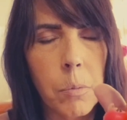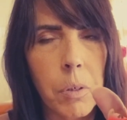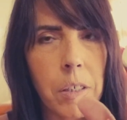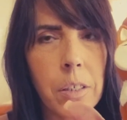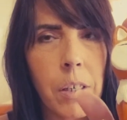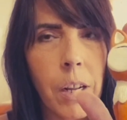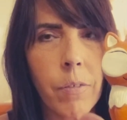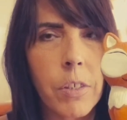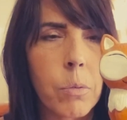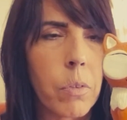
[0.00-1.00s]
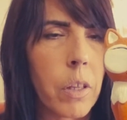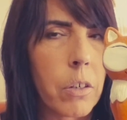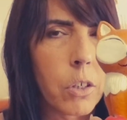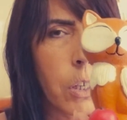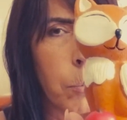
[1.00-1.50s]
but I didn't have this one there
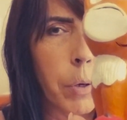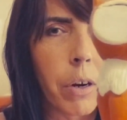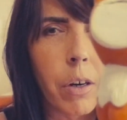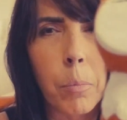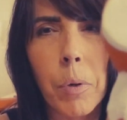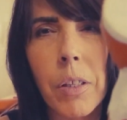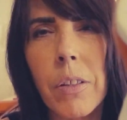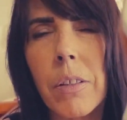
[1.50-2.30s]
to compare it, but